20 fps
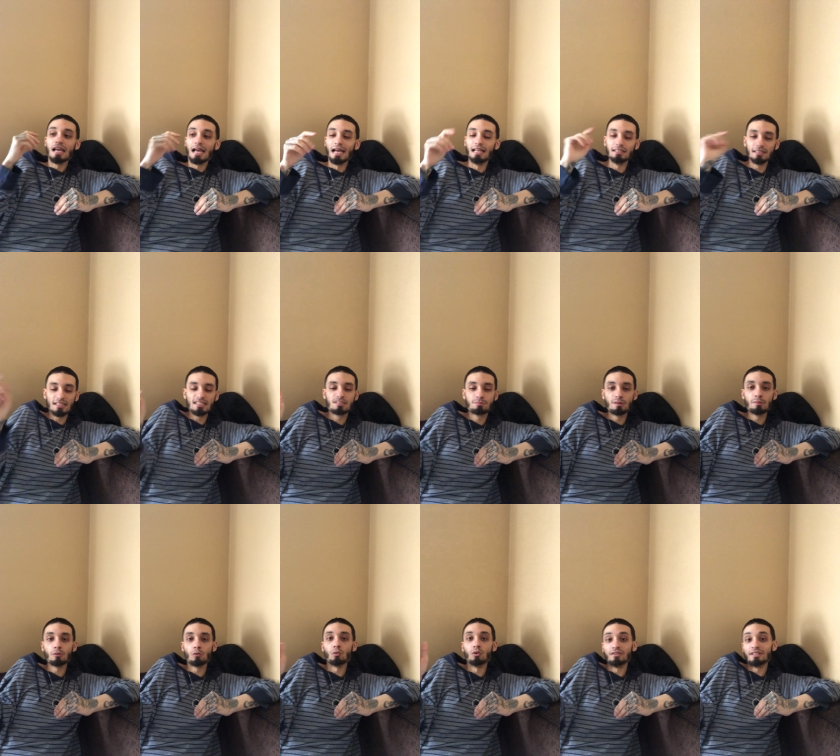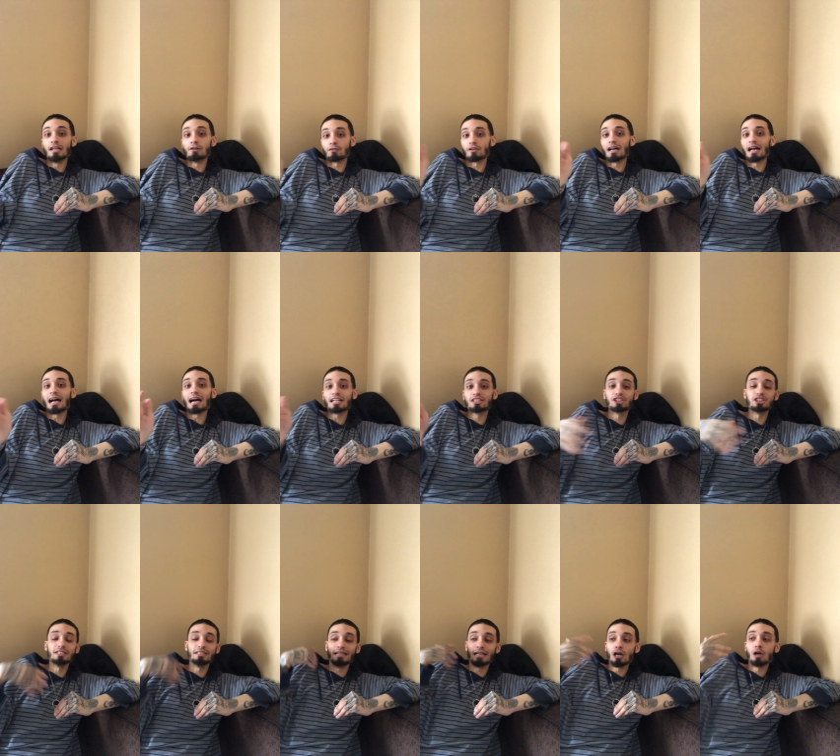and these people will never
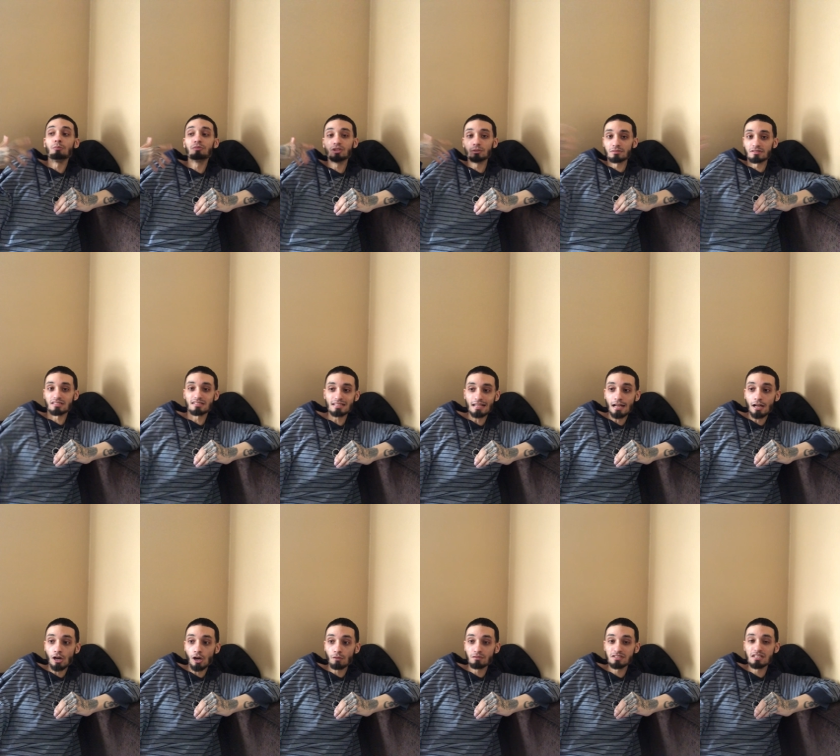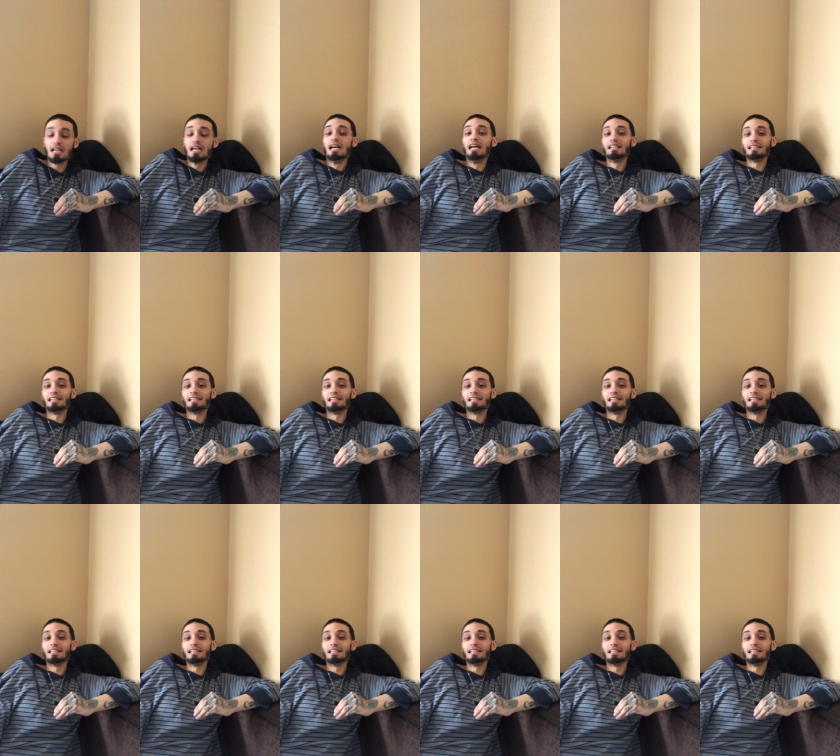actually help themselves.